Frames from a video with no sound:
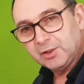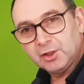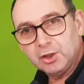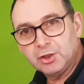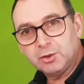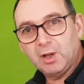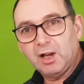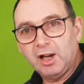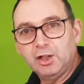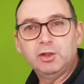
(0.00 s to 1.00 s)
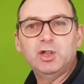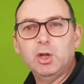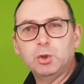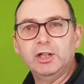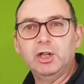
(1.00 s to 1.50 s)
because I
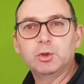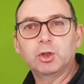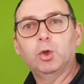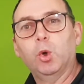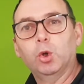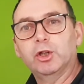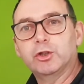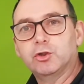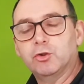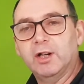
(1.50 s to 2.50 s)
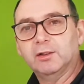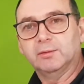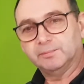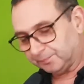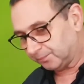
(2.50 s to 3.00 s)
usually use a cordless drill,
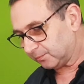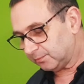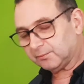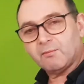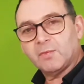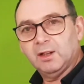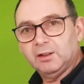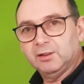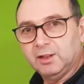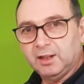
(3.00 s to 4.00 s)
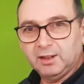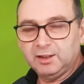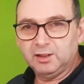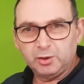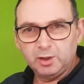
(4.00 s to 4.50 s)
and
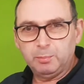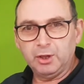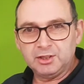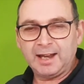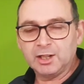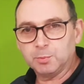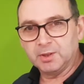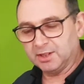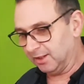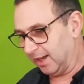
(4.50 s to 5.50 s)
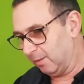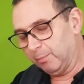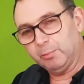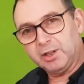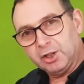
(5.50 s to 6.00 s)
you know, you put attachments in the end,
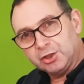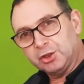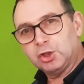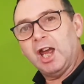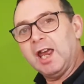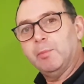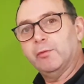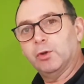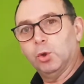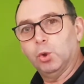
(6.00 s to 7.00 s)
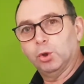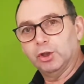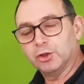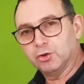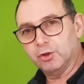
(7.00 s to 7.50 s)
but because of the shape of a
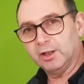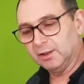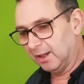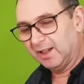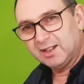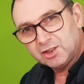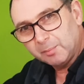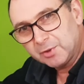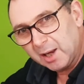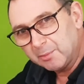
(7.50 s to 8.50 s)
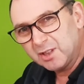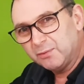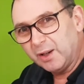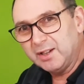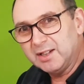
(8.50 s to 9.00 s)
cordless drill, sometimes it's
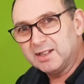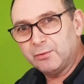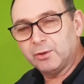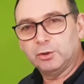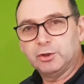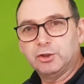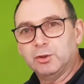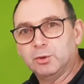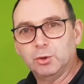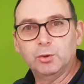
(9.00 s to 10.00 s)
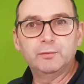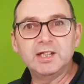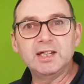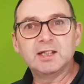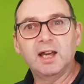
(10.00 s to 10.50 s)
very difficult to do sort of
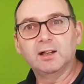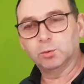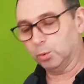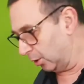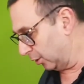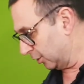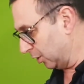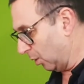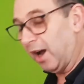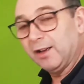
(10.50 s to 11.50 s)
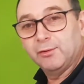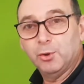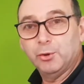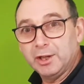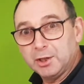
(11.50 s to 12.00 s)
detailed work. So I
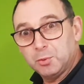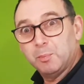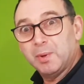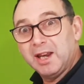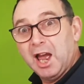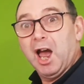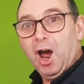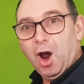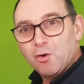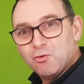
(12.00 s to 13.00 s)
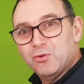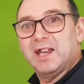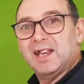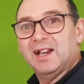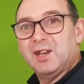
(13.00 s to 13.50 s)
thought this would be a
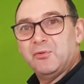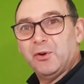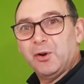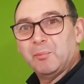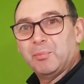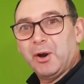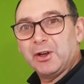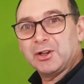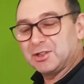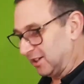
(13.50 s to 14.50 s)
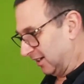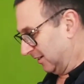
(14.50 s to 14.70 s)
really fun product